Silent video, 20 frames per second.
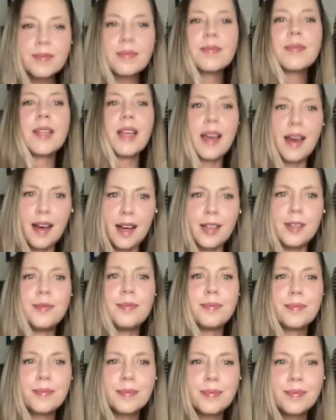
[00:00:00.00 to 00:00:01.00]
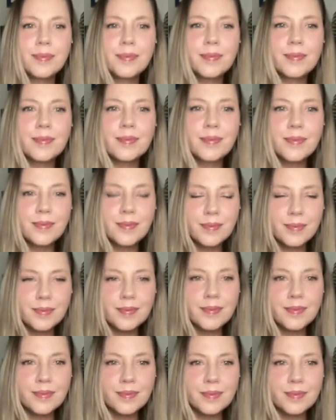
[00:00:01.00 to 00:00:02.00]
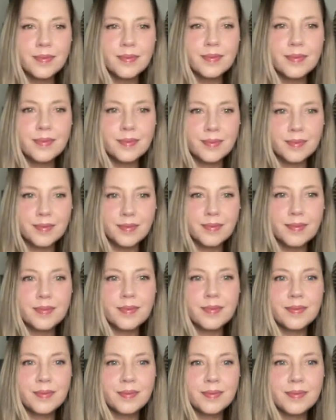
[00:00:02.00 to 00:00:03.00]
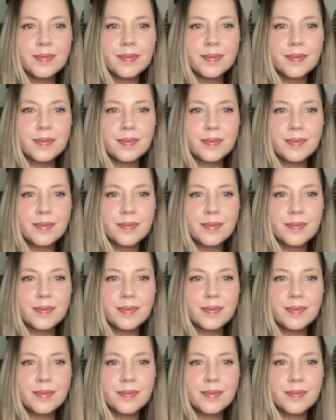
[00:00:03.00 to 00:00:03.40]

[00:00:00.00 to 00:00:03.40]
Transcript: Yeah. Whenever there's going to be a, he says, I'm